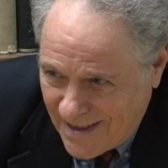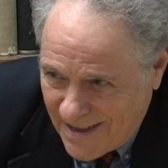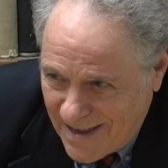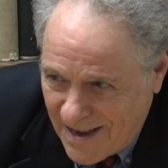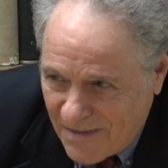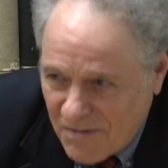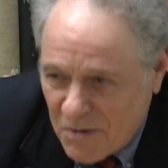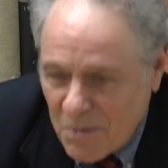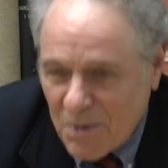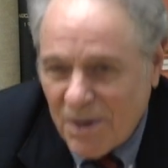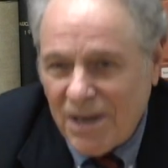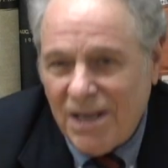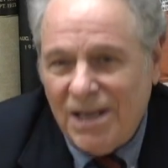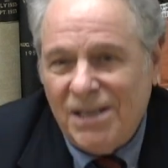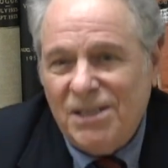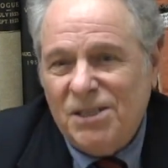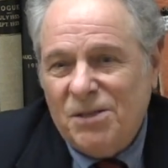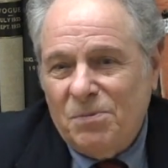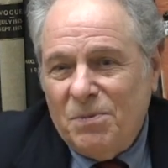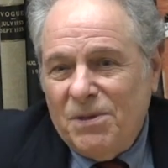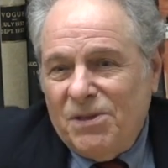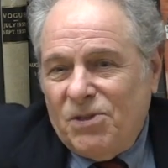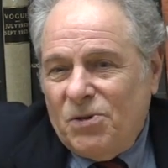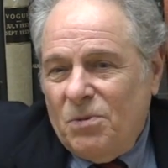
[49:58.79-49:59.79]
Everyone
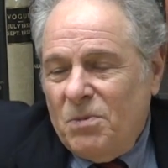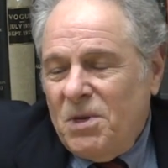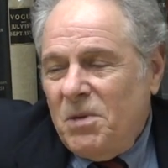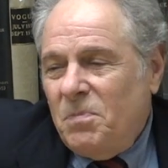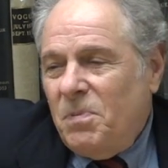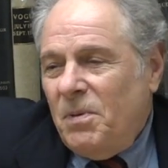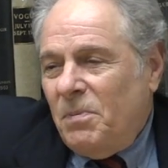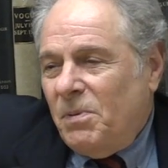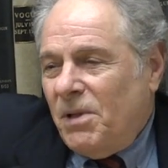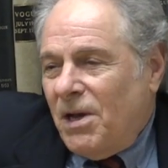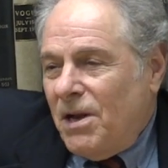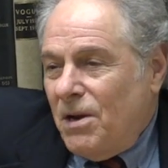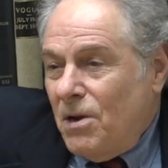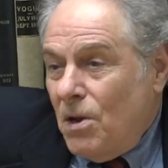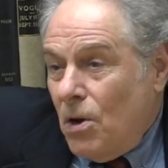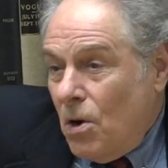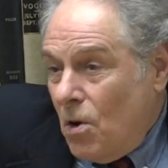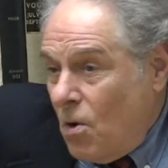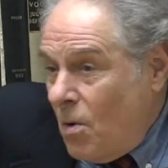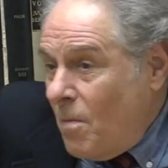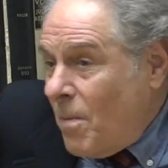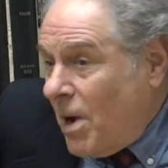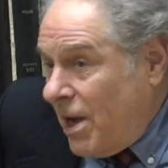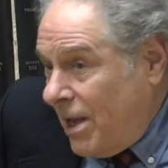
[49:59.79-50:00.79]
asks me, so many people I
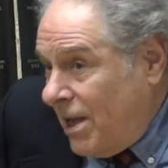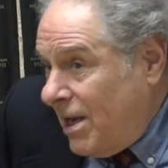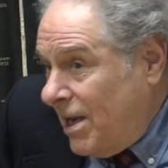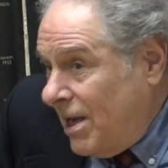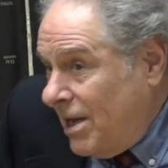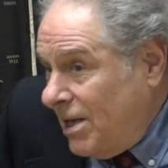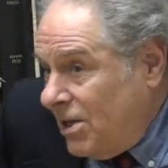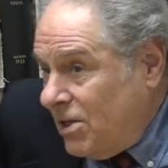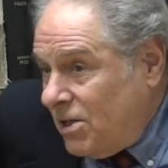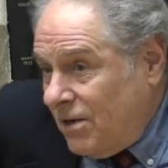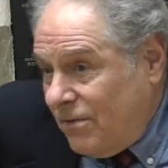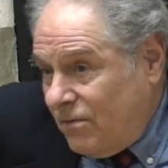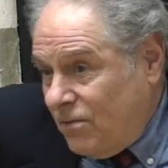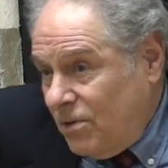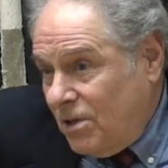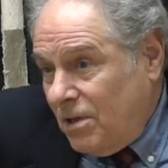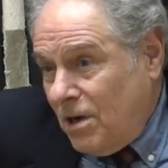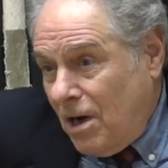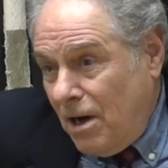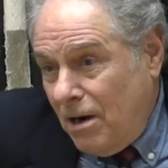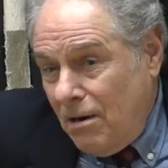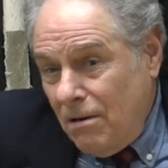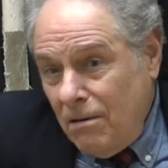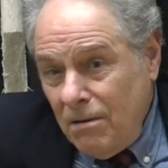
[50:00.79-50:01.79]
know my age have
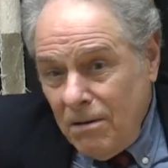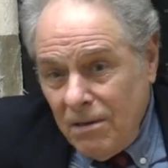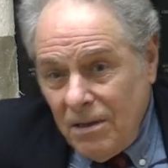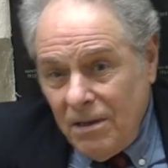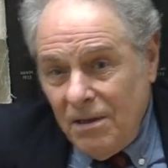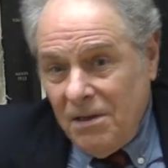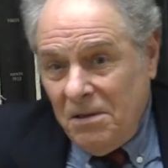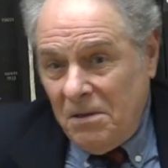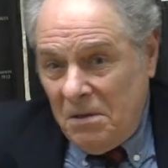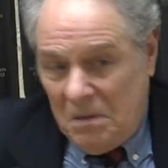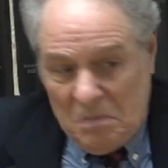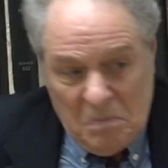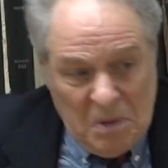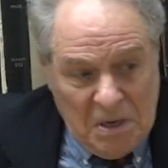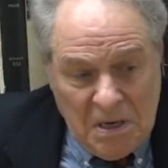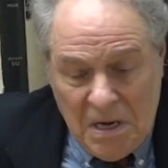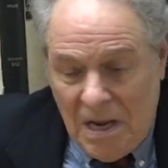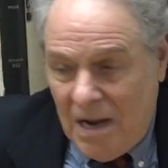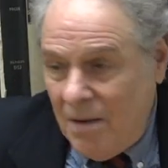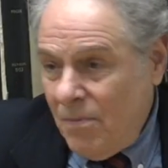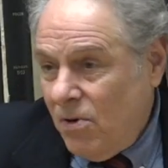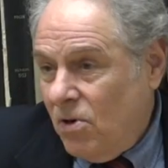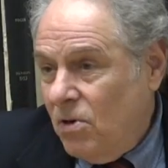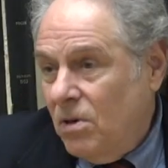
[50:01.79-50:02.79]
retired, my
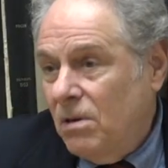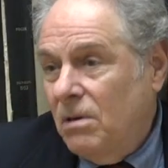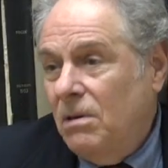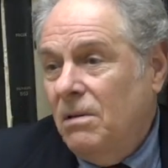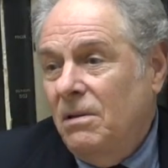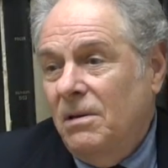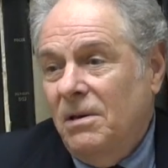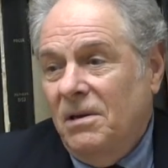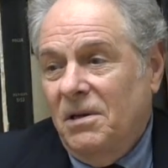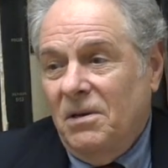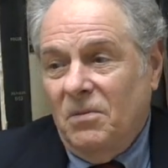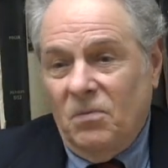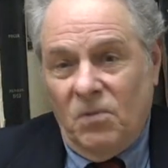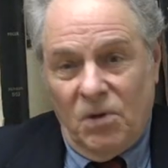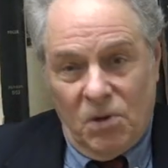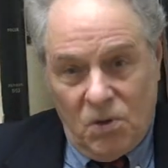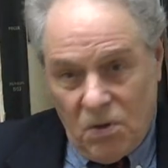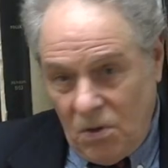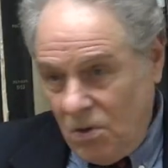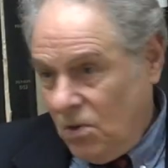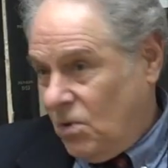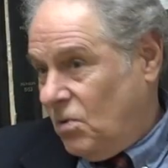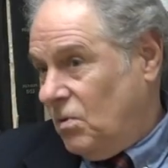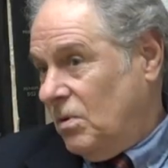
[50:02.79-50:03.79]
neighborhood. We
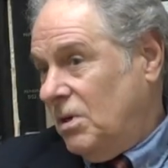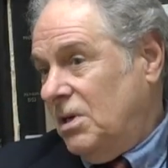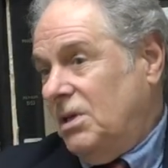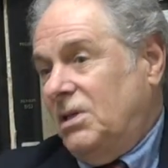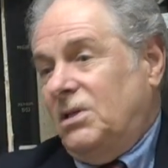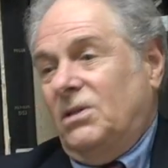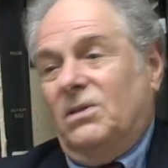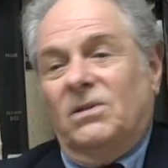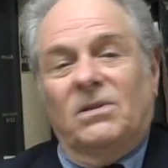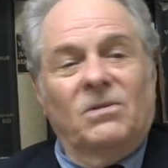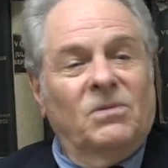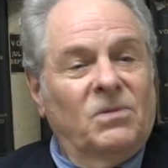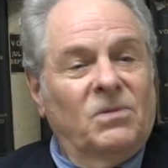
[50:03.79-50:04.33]
go to Greece,